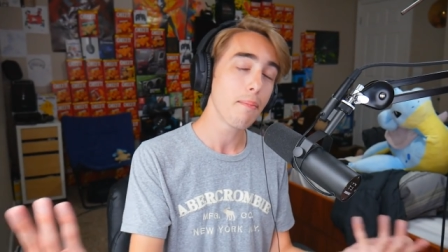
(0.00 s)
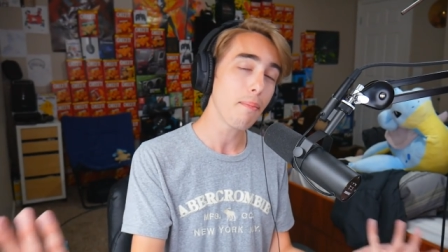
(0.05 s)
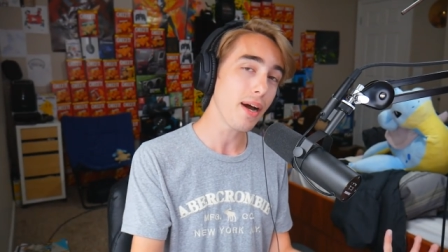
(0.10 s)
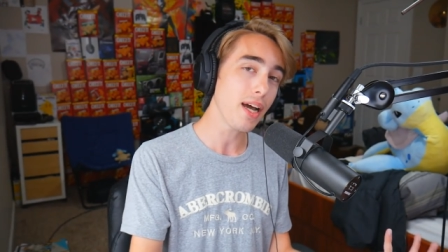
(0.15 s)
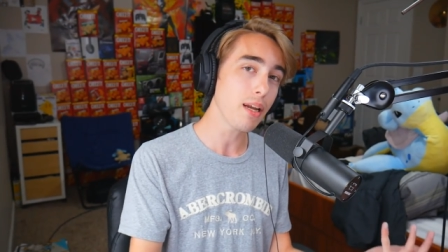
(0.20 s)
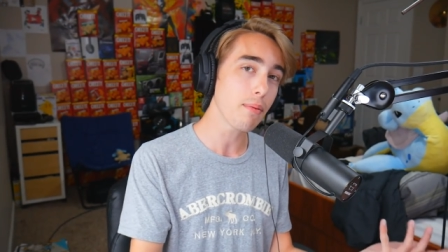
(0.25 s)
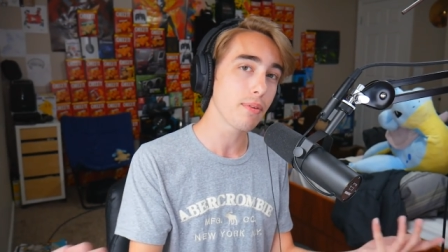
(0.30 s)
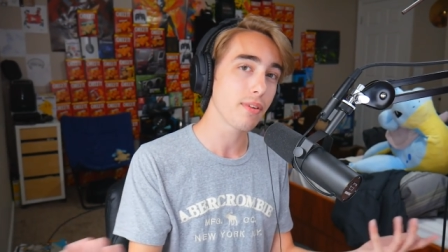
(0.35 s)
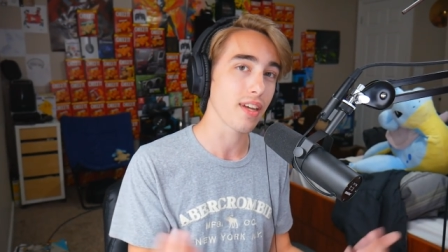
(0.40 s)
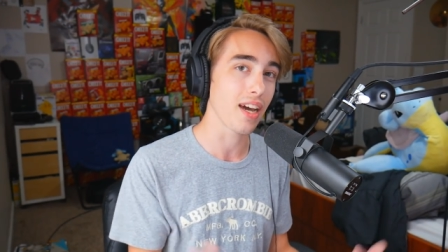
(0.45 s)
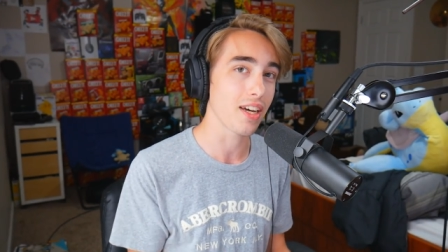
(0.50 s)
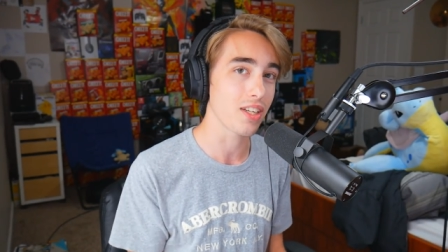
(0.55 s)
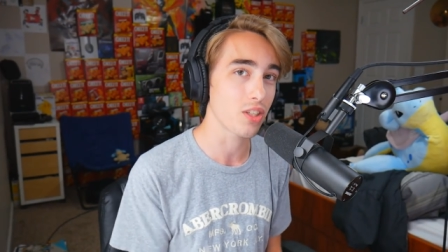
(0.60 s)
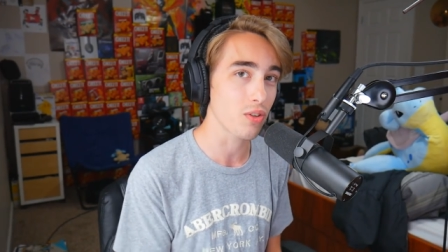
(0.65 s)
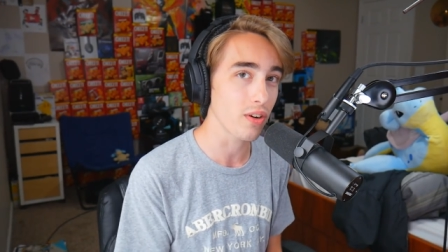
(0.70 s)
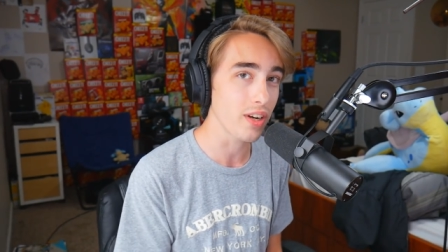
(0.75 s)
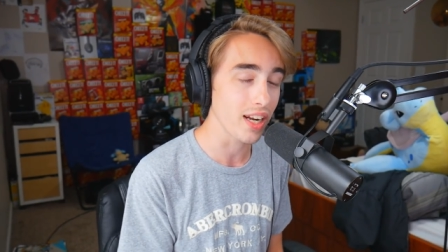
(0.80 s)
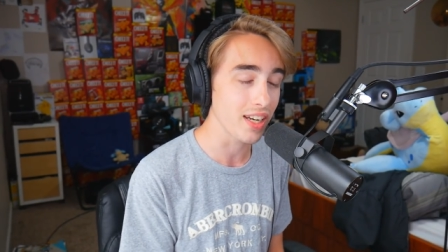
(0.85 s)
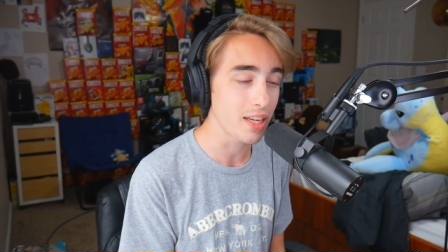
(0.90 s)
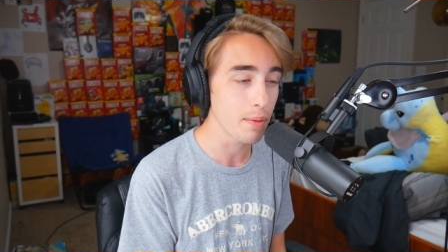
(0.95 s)
my name is
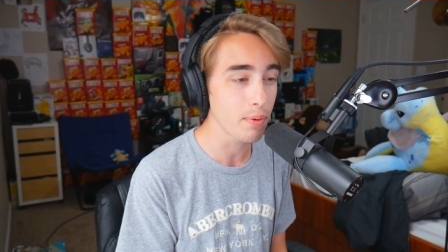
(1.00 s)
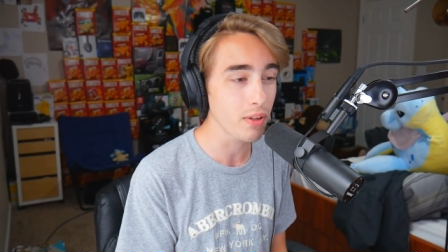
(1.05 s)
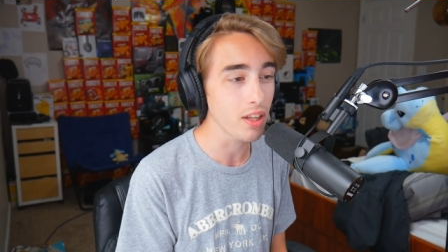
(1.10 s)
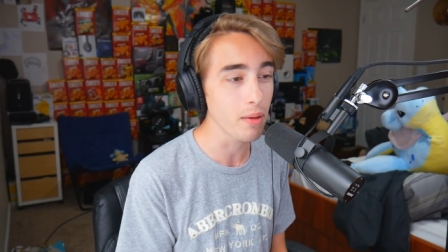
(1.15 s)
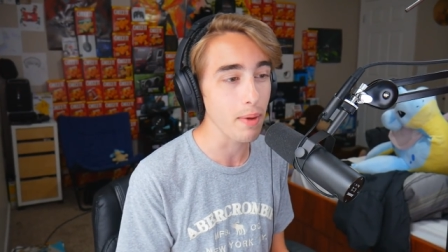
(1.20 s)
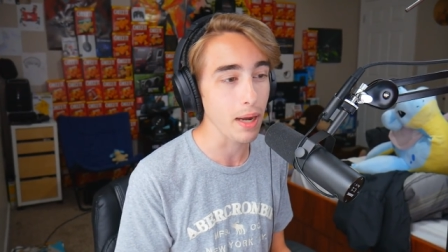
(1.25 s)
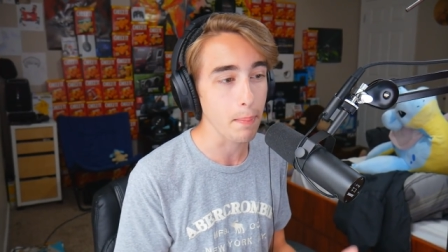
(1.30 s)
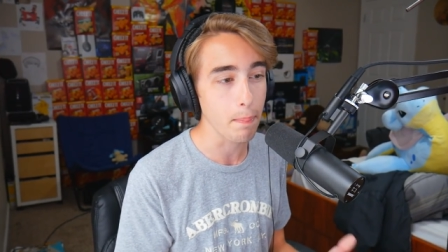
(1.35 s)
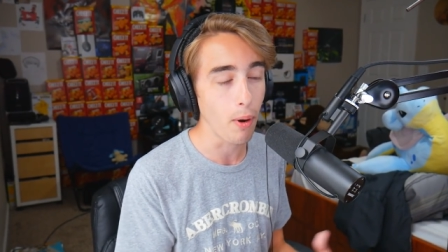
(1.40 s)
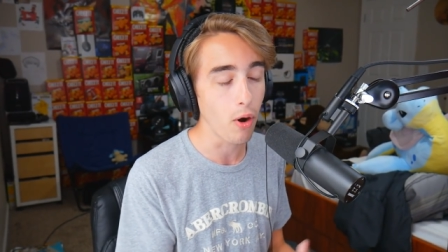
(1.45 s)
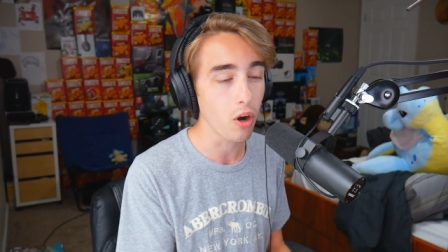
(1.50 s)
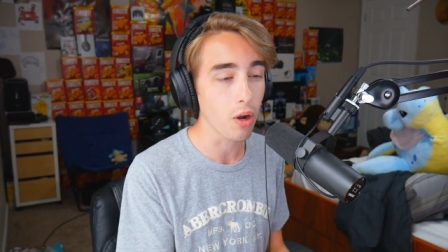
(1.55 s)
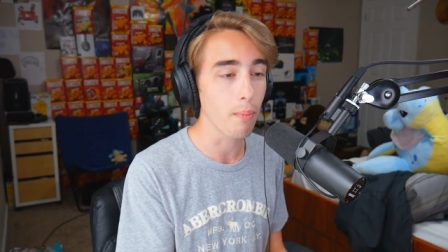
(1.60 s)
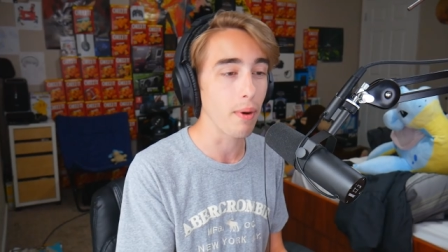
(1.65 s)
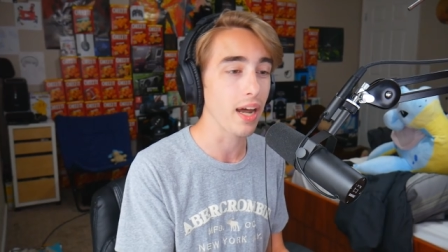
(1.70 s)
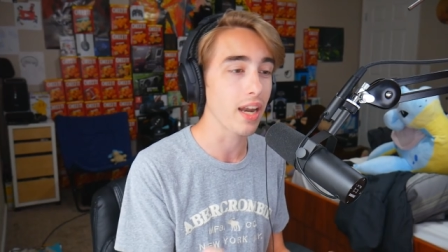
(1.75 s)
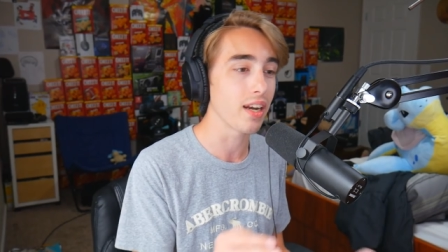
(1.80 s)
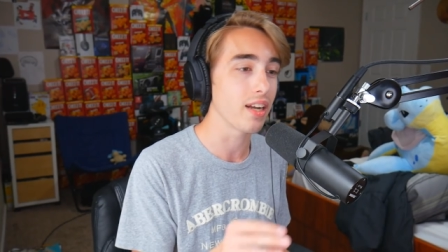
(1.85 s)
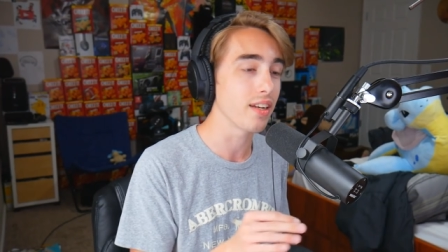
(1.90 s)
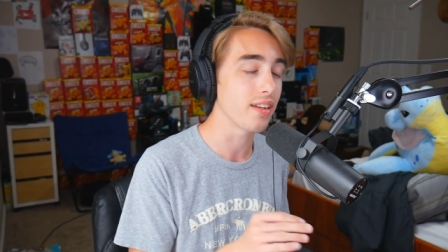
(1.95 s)
Astroid. I typically make
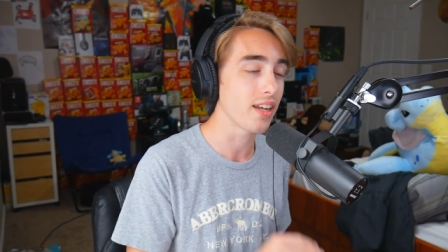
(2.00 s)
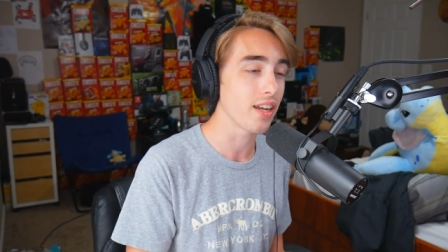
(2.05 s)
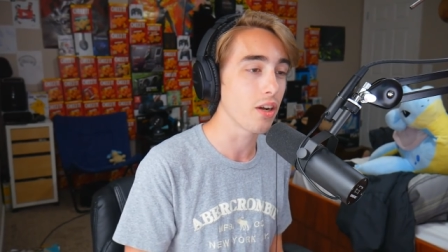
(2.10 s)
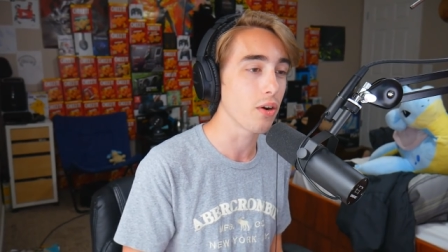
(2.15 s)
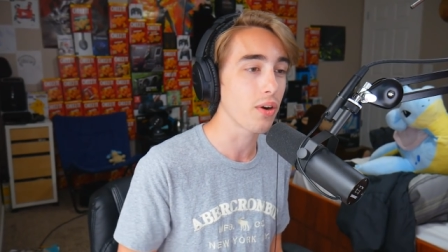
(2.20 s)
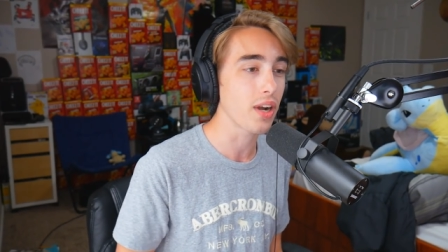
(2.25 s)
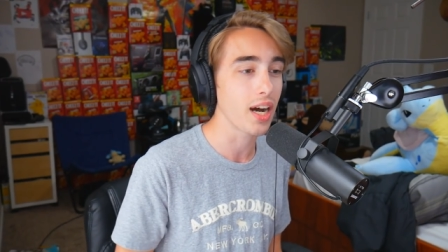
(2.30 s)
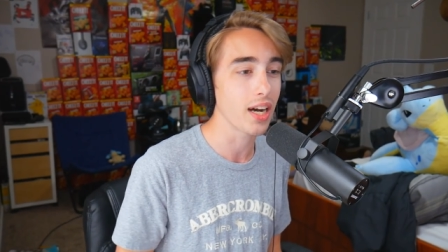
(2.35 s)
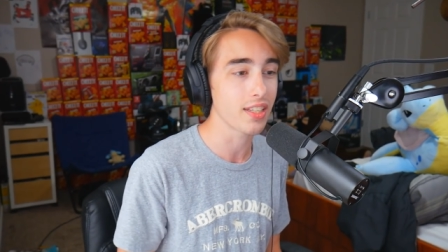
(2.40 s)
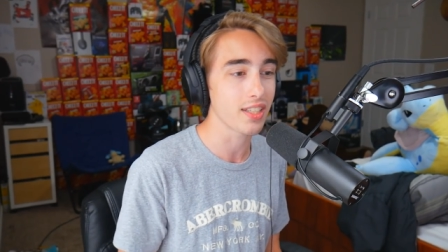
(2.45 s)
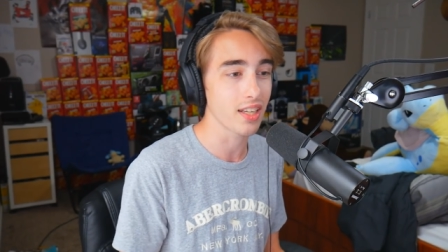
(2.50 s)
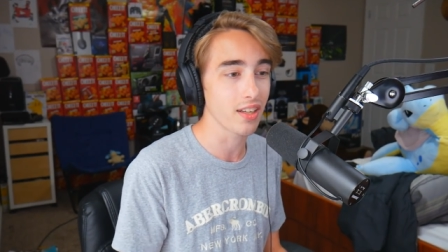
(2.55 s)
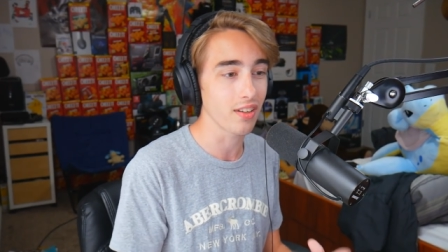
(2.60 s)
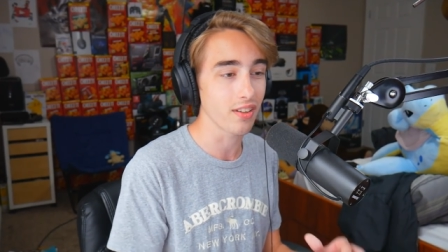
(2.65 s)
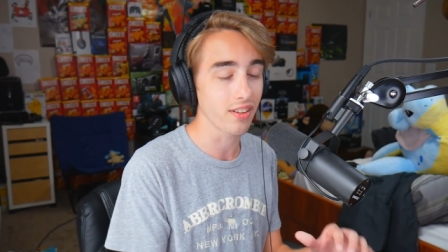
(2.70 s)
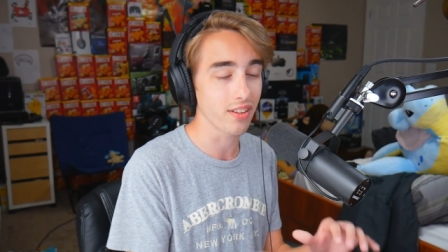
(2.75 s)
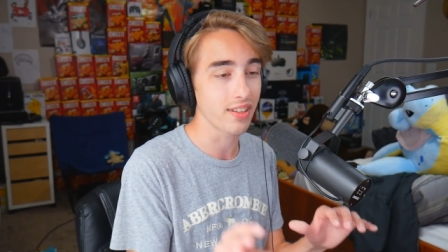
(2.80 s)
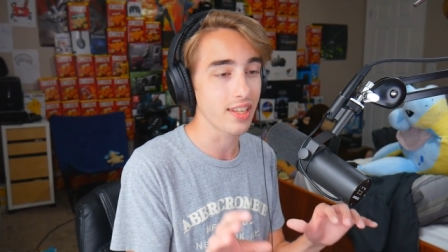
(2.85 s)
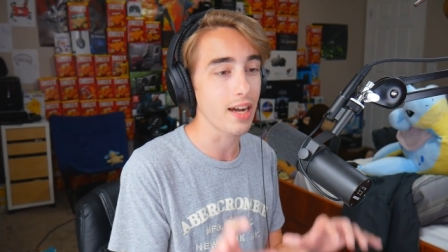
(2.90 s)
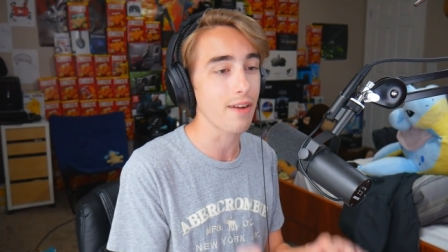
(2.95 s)
Pokemon and Nintendo content. this
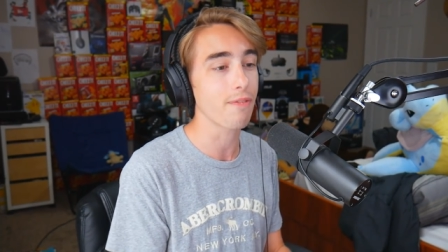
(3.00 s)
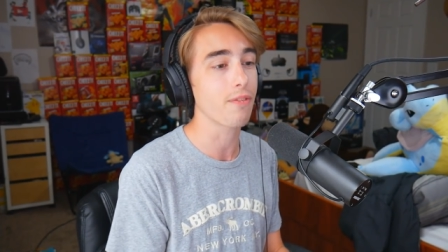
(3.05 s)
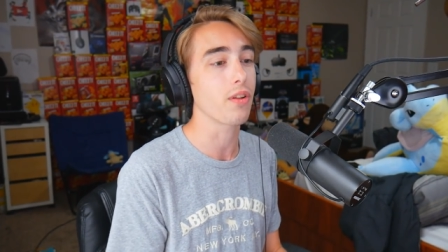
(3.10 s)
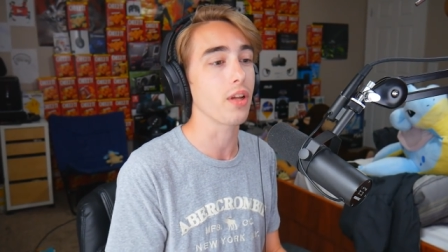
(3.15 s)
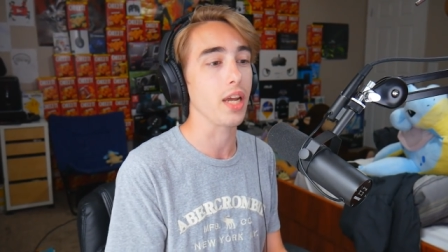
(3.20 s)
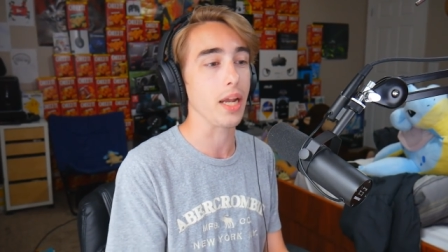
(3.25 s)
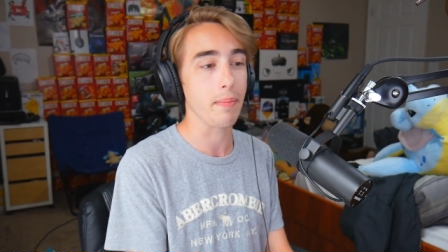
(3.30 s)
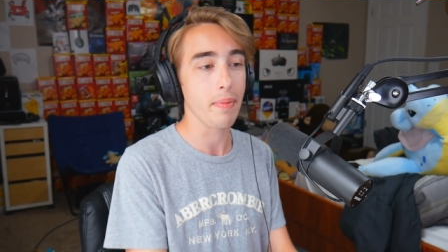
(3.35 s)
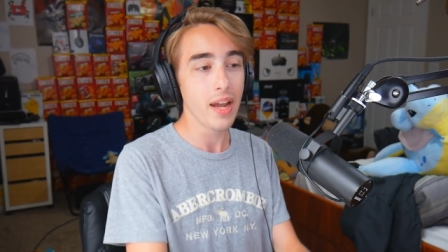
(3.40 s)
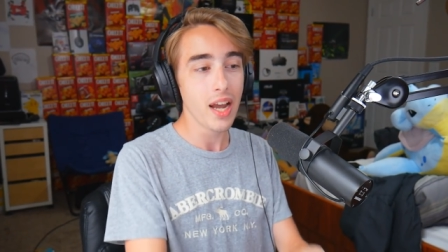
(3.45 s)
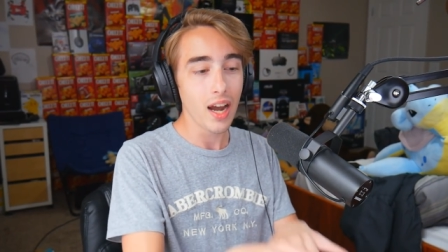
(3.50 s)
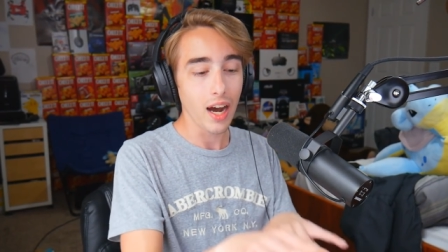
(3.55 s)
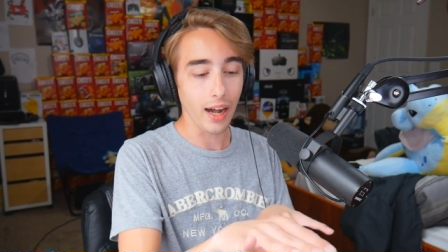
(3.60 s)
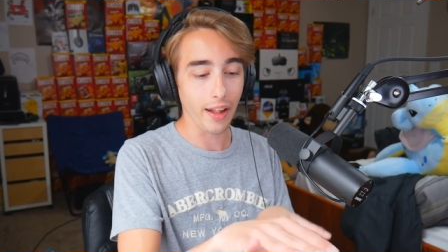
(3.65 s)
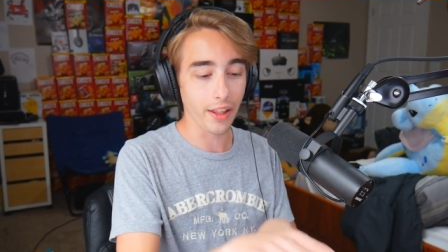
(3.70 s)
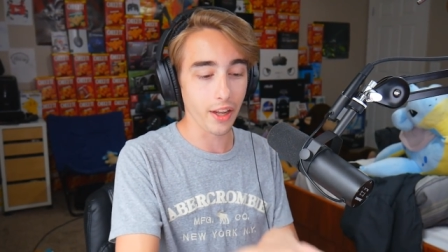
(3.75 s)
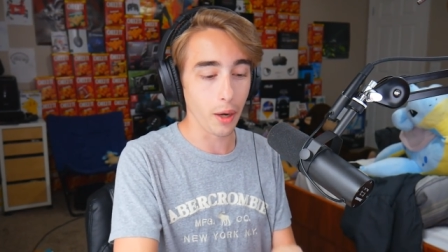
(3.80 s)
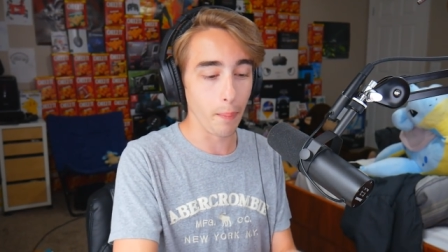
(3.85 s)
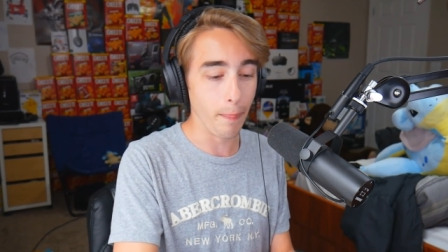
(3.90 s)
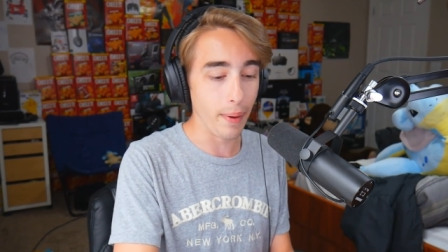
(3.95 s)
is definitely a
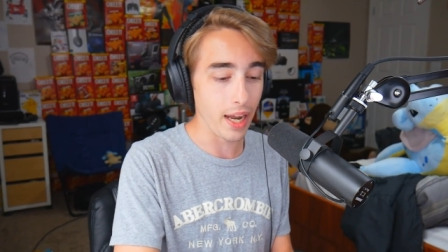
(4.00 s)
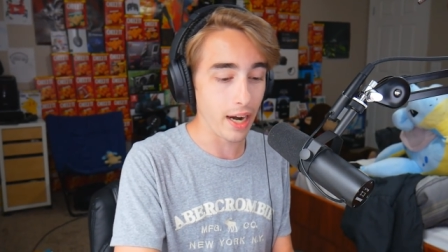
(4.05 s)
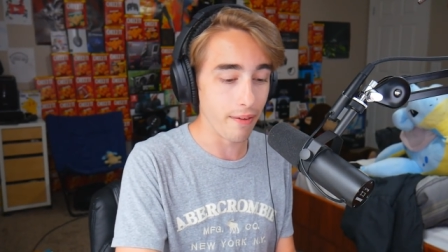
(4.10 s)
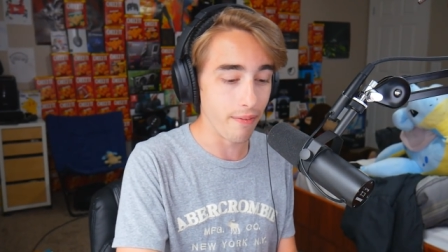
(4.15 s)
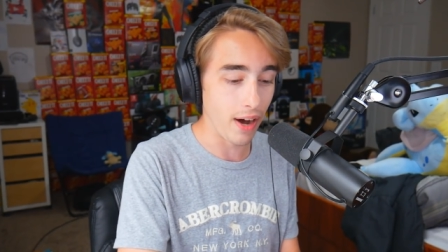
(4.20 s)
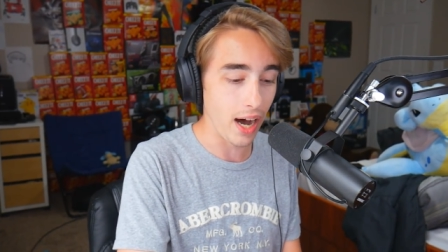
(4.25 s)
little bit of